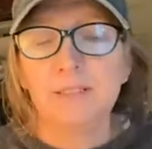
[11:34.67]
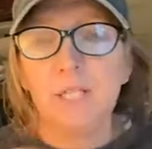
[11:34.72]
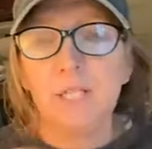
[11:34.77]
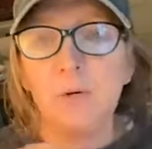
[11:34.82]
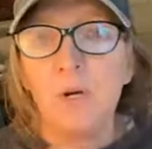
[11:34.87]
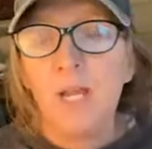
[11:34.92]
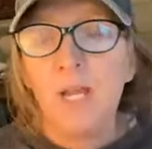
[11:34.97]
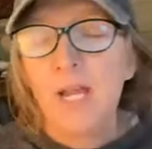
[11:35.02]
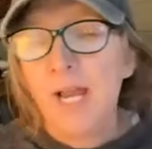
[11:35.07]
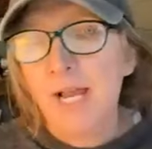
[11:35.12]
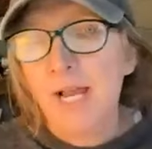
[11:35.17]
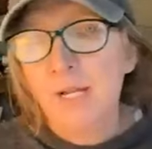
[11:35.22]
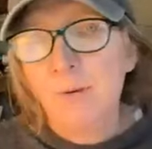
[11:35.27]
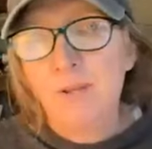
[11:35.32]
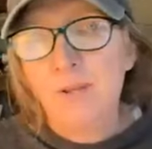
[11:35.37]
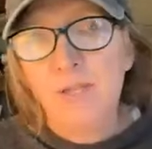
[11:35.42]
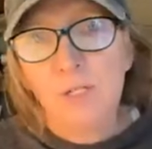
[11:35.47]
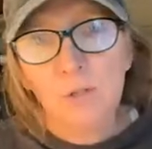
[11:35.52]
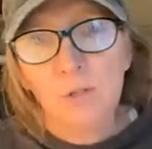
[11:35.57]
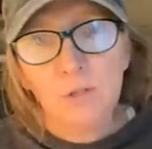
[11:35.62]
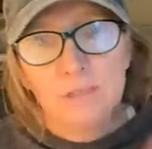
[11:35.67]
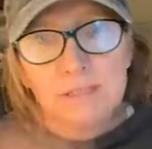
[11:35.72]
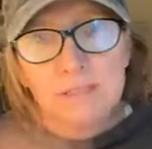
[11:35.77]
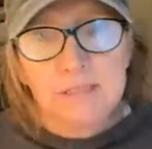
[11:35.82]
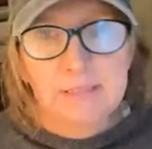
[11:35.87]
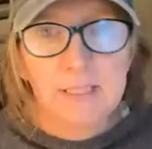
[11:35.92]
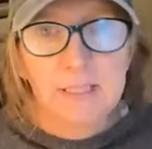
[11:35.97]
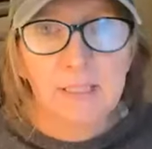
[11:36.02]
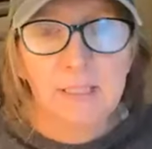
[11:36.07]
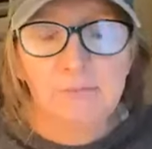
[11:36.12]
So anyway, the Lord
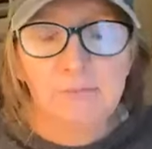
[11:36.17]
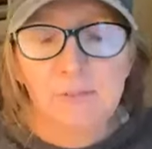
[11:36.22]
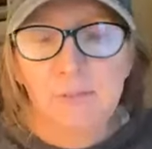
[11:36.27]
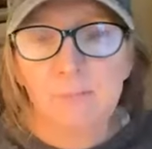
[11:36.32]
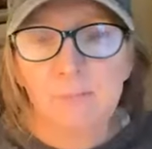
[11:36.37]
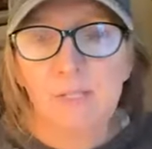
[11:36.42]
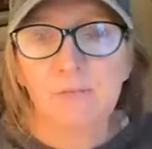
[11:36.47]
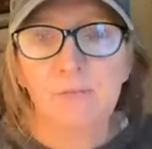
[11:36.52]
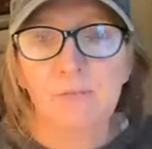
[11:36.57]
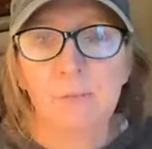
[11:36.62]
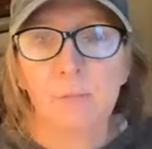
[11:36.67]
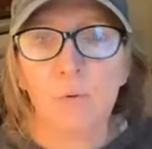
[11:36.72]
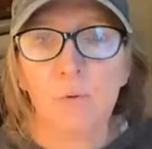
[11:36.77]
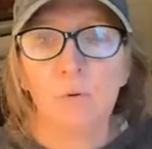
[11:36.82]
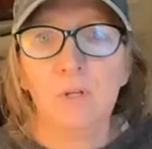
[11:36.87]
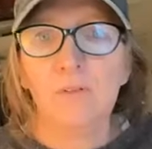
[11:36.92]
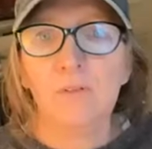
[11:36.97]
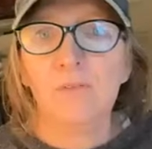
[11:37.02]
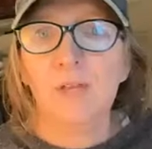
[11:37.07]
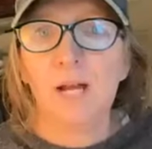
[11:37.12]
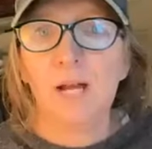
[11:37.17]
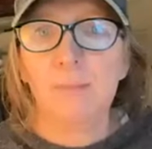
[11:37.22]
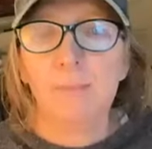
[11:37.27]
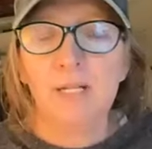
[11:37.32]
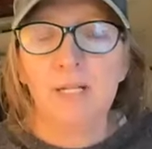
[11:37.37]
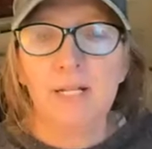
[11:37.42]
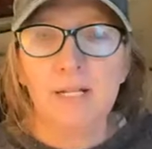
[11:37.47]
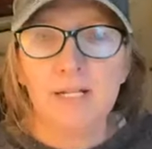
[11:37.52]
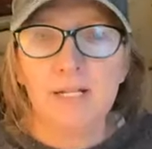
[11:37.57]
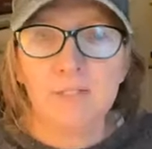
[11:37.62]
has delivered me from all of that,
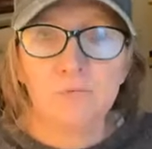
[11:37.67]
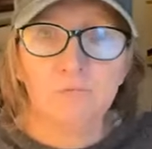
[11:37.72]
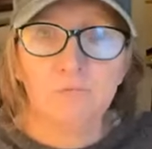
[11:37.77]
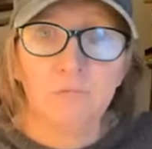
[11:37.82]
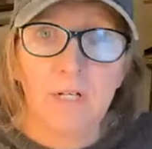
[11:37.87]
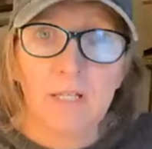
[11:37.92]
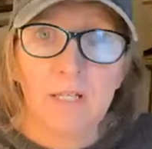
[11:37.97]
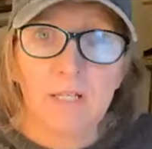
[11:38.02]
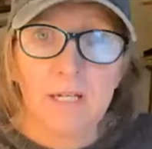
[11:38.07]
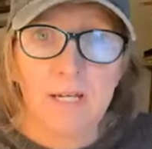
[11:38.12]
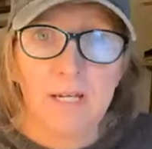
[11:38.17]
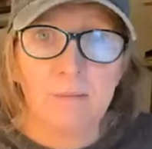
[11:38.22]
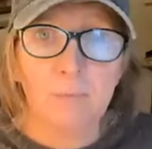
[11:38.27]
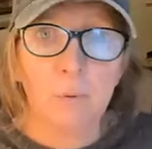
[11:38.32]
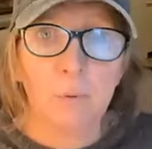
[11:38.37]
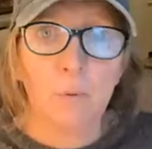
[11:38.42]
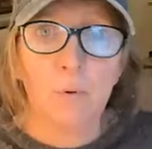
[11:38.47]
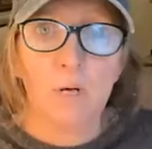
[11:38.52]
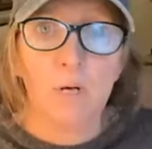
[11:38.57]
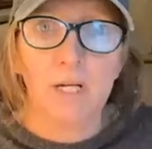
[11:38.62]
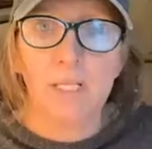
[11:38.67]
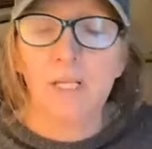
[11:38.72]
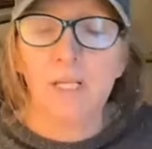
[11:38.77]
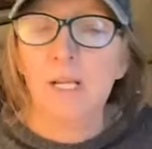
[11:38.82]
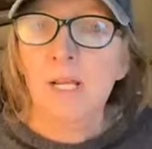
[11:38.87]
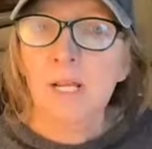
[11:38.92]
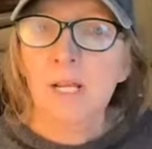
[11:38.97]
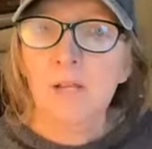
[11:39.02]
but it is really important